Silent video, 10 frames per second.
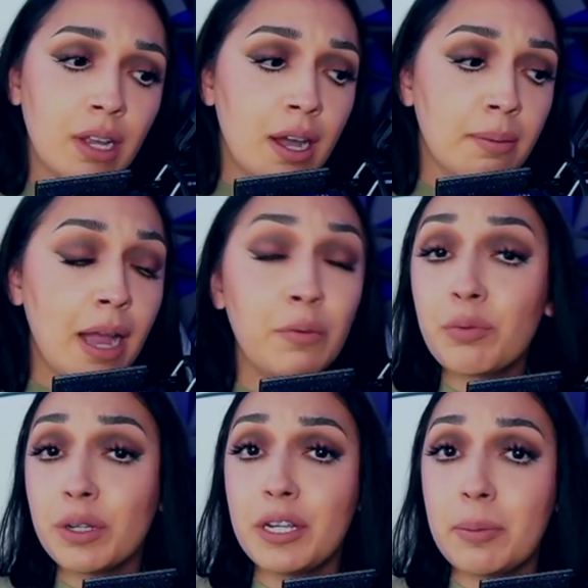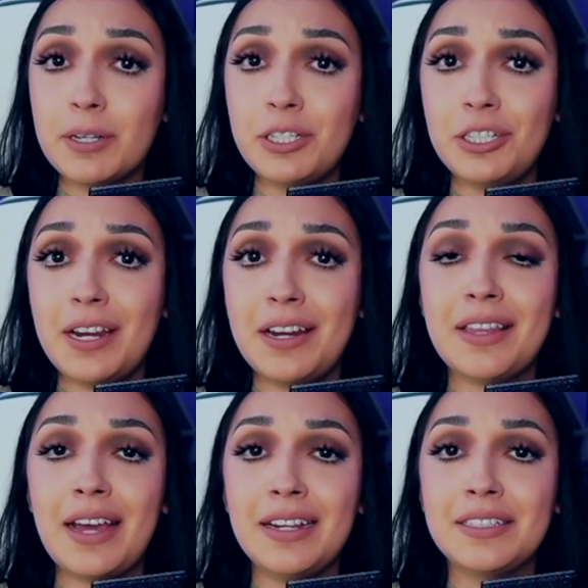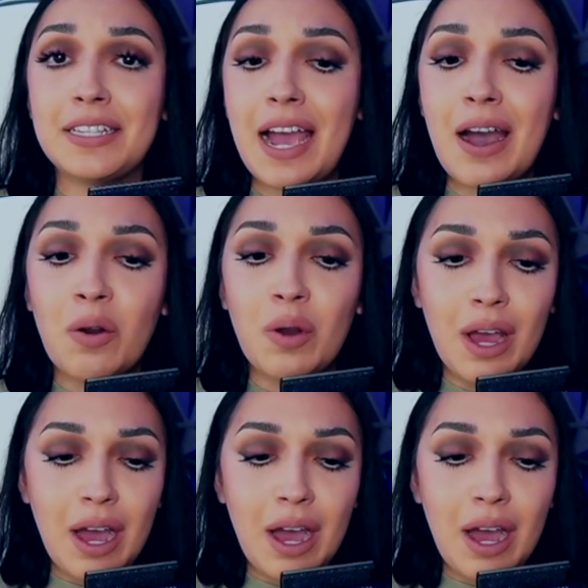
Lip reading: I would really appreciate it. That is how